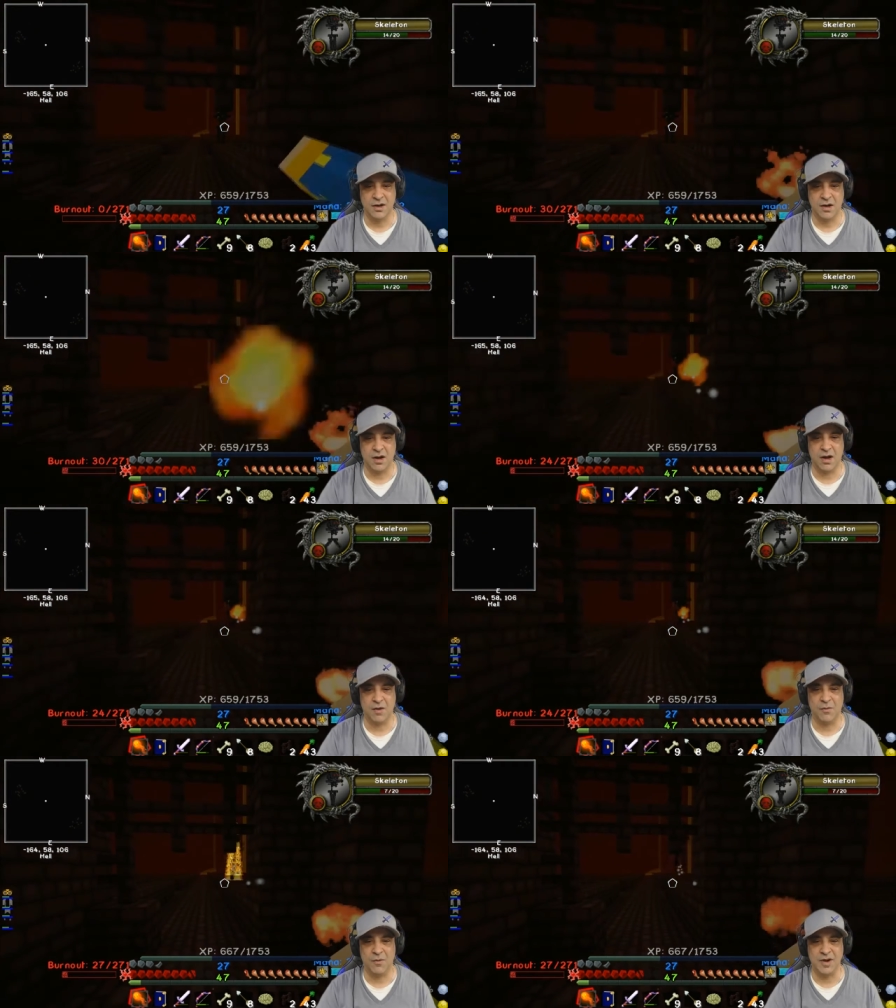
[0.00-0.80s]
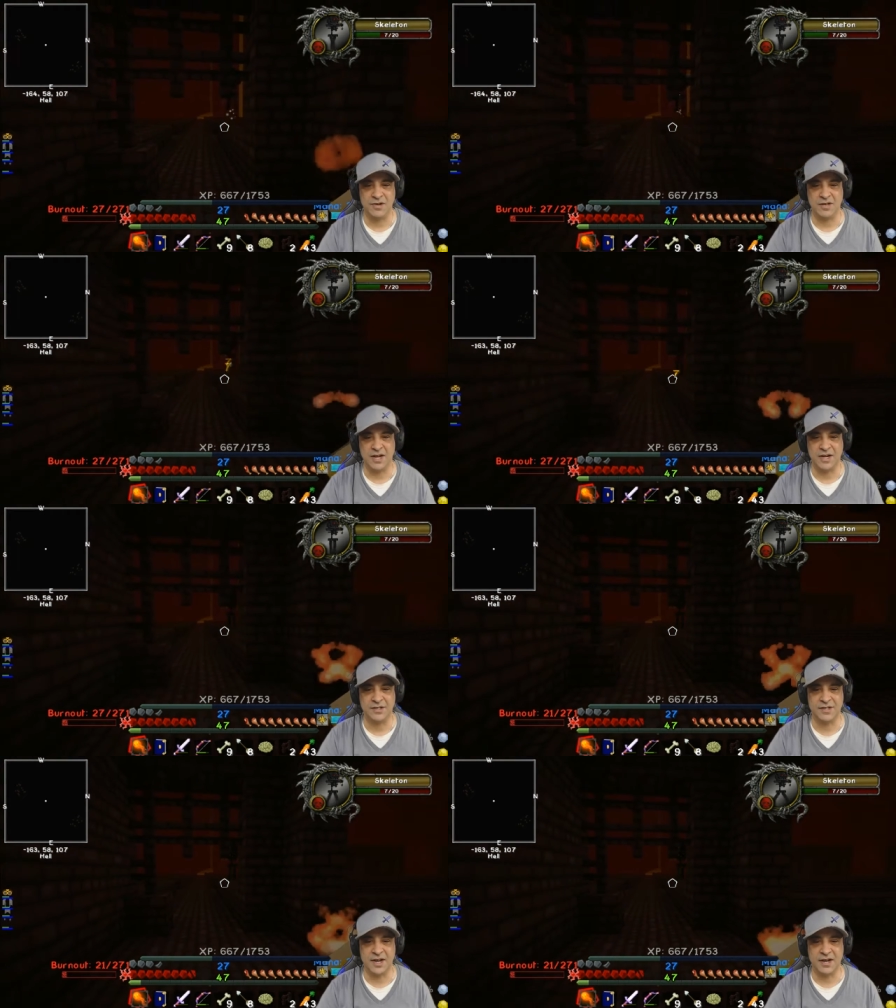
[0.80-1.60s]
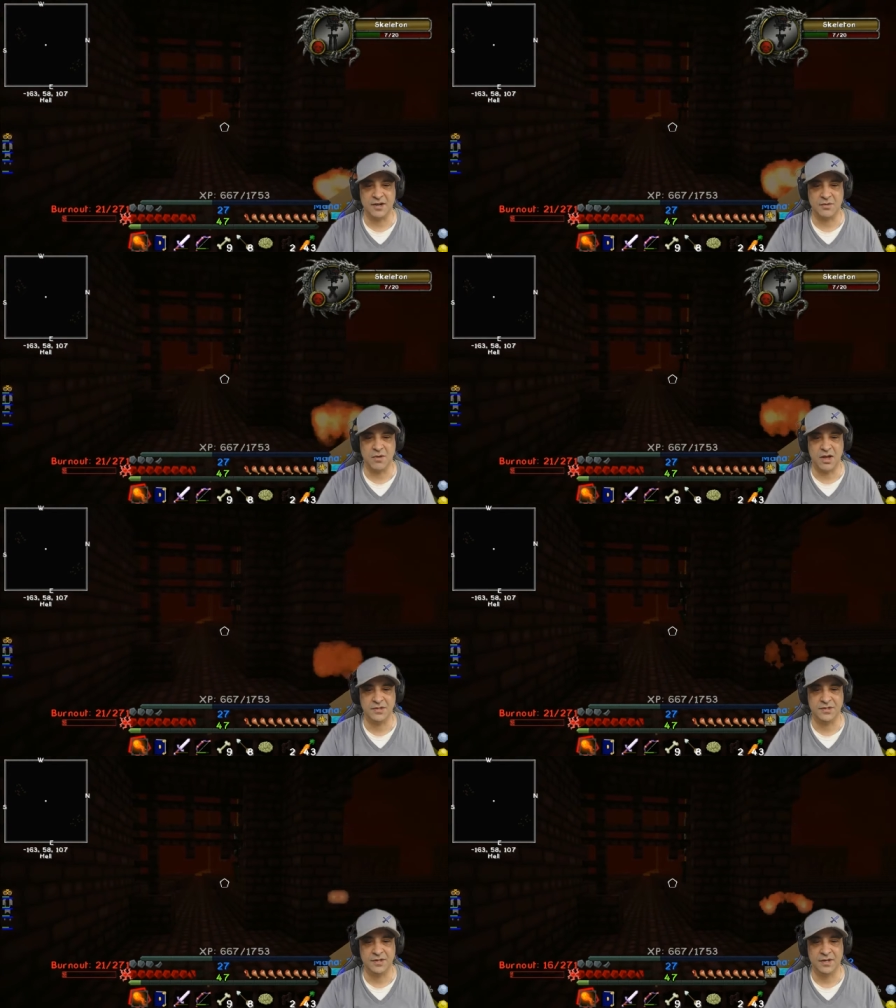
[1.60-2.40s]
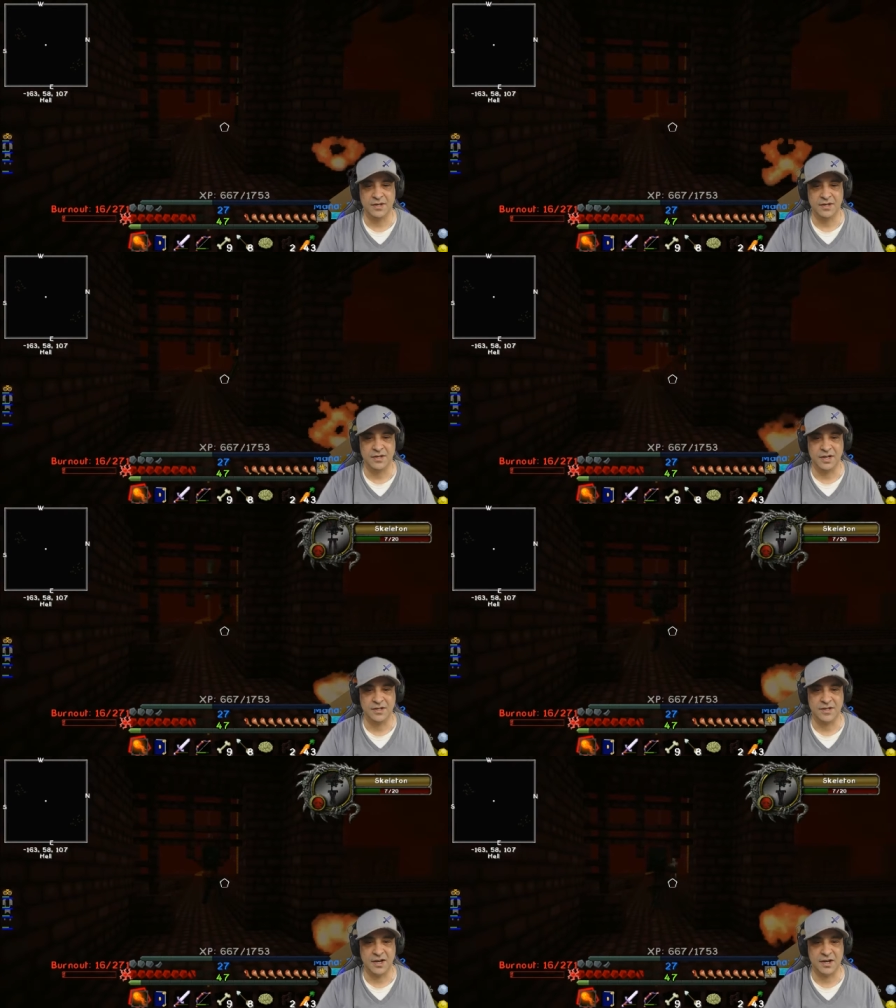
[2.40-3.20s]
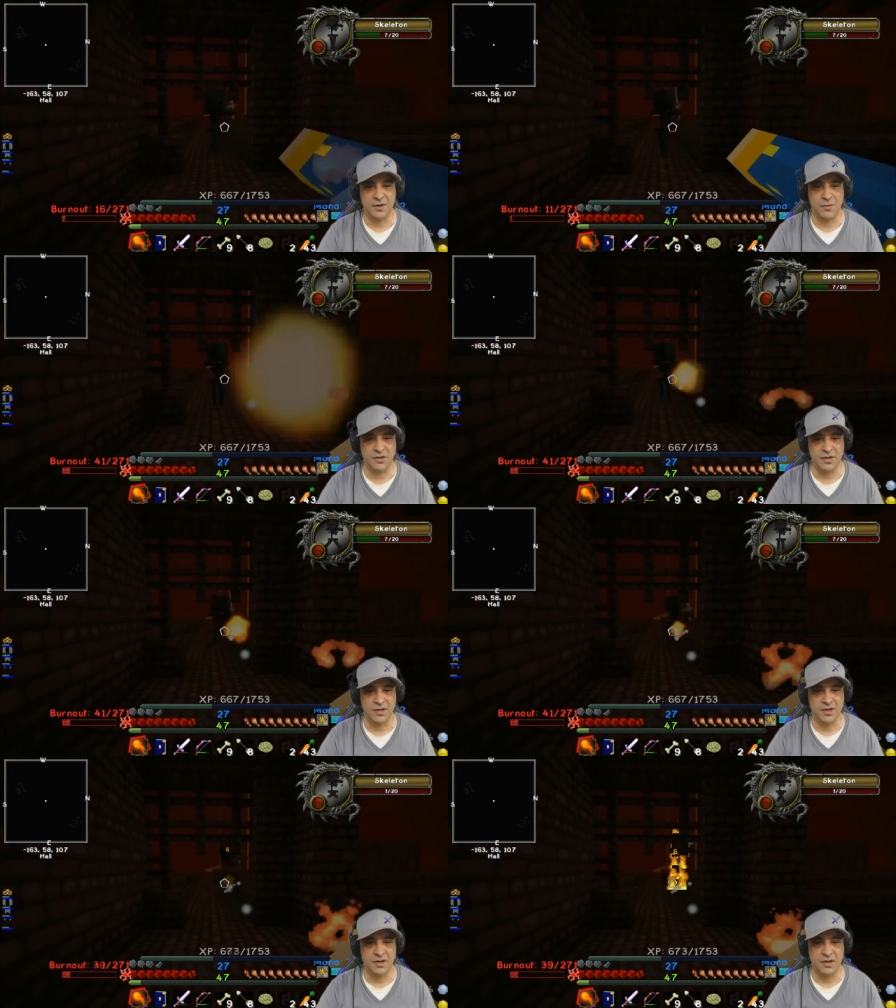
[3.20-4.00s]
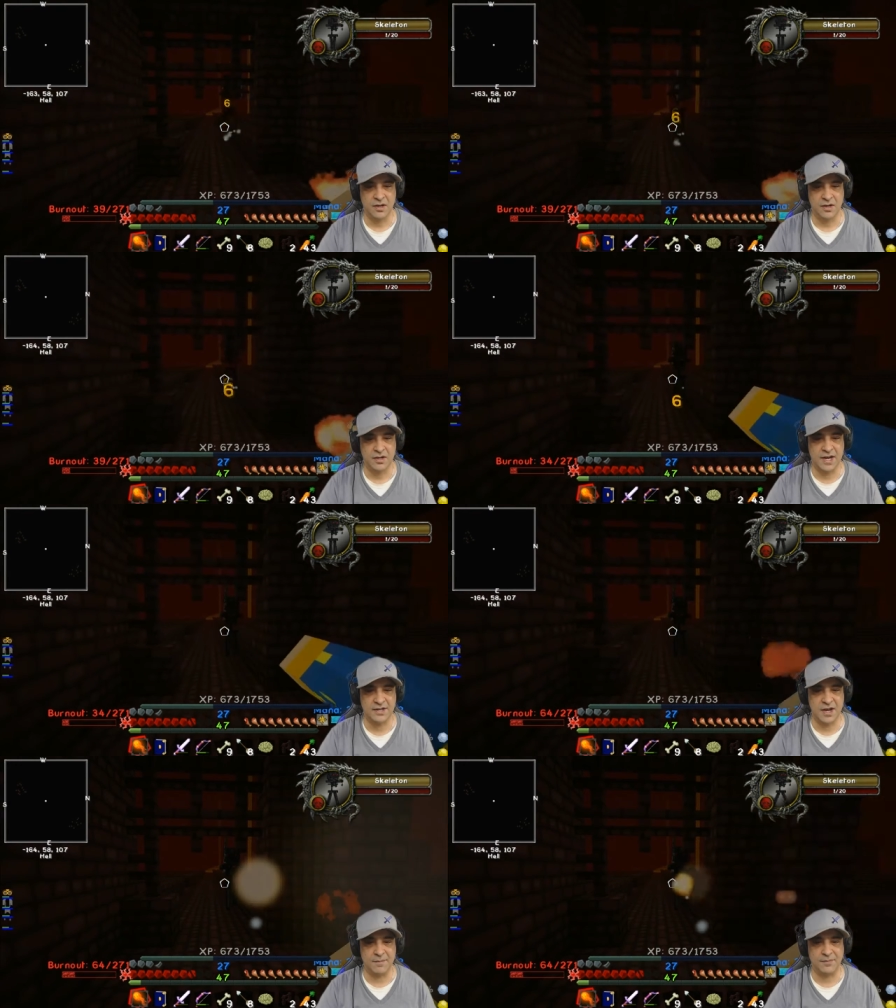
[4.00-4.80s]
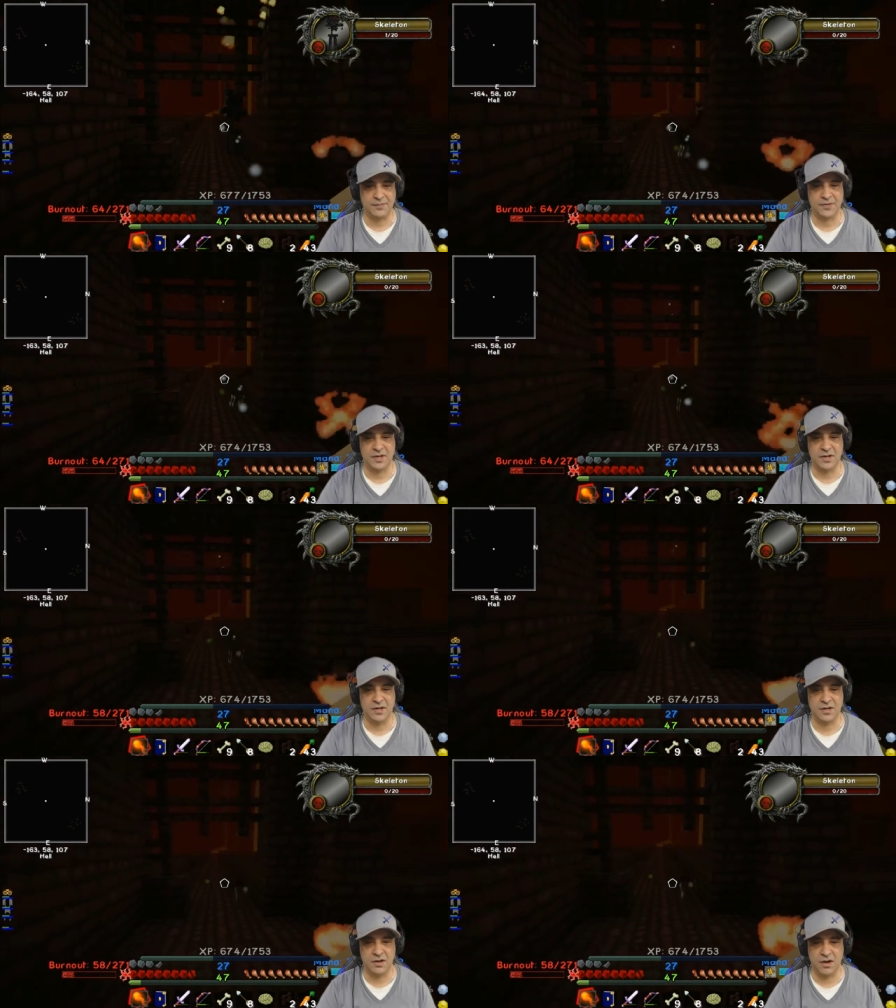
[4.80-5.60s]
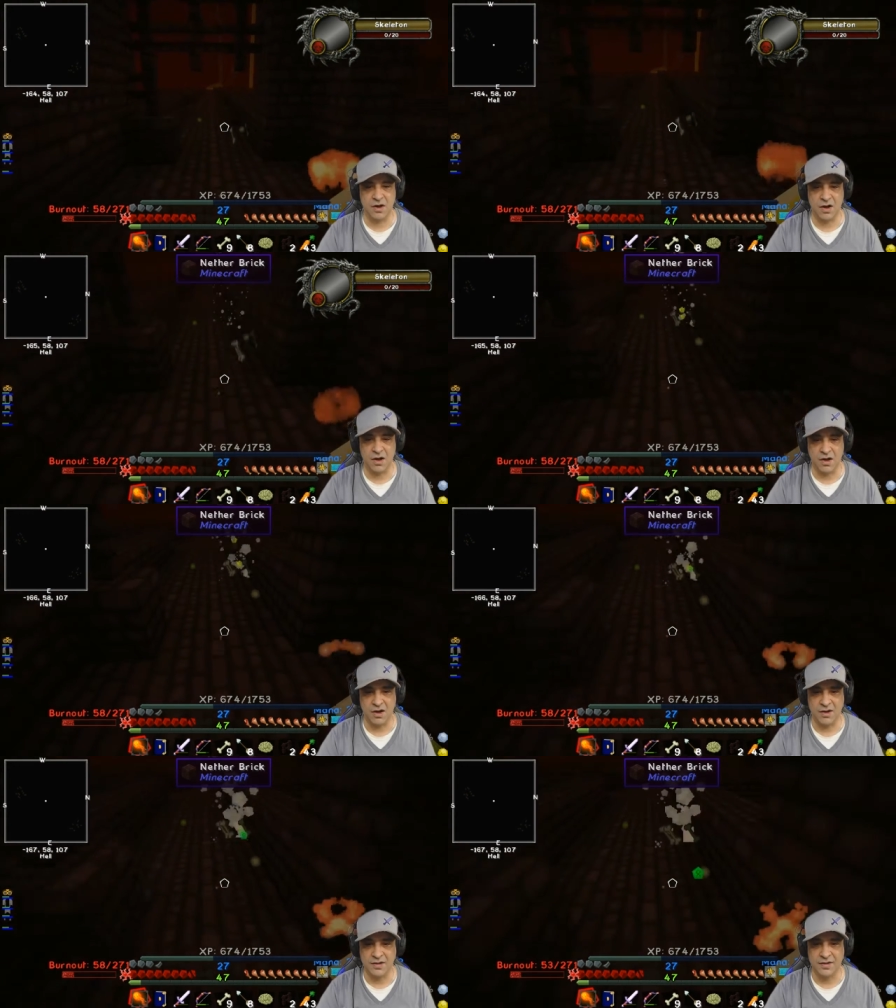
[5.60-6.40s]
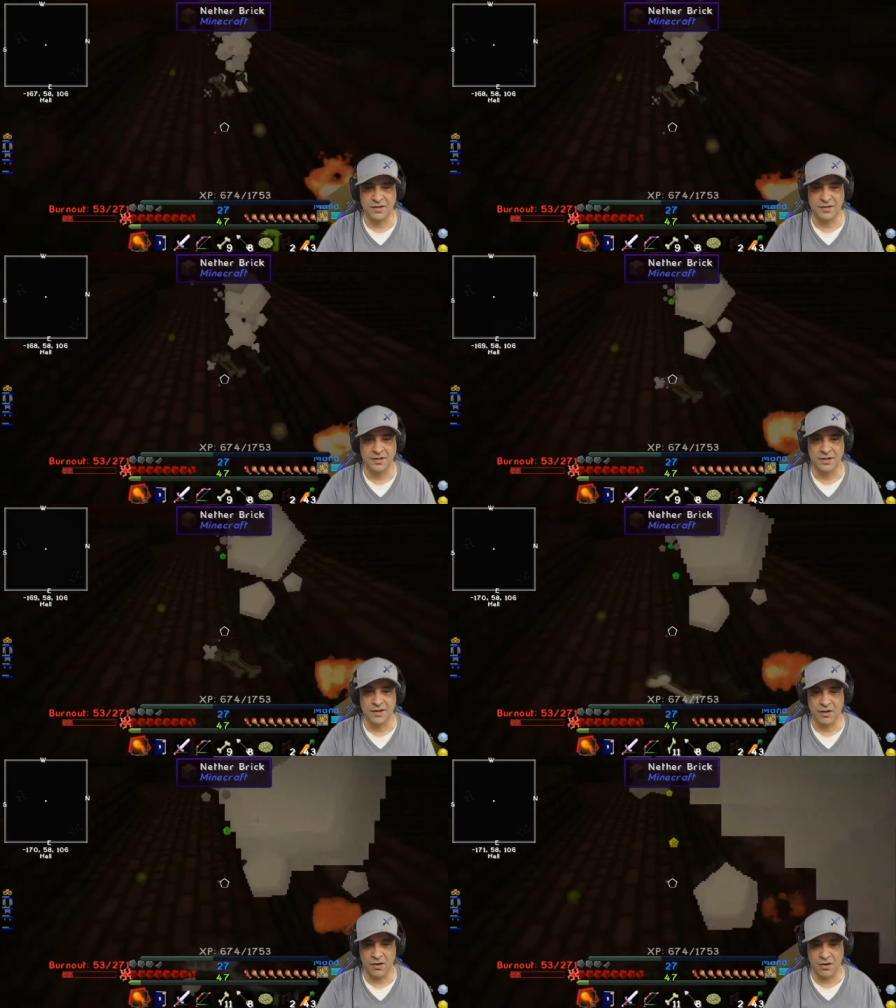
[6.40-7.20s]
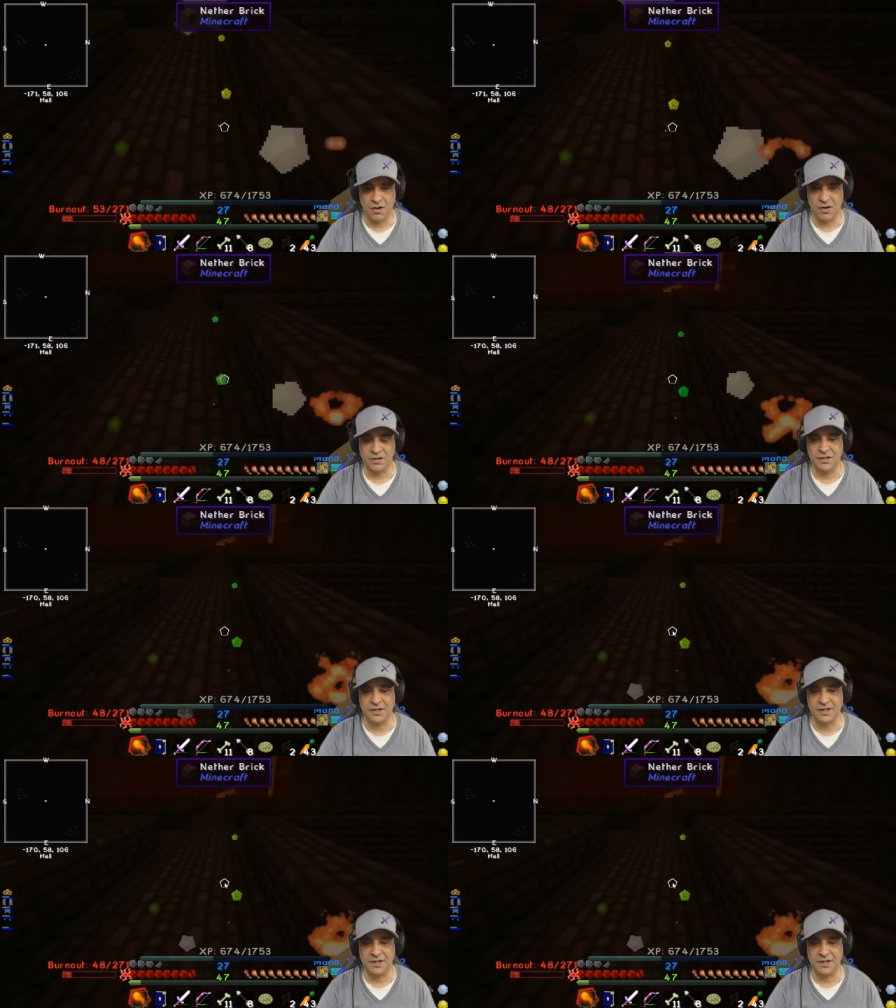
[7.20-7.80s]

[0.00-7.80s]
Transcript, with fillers: Oh, what, you like standing on the walls? You like standing on walls? Get up. Oh. Oh, look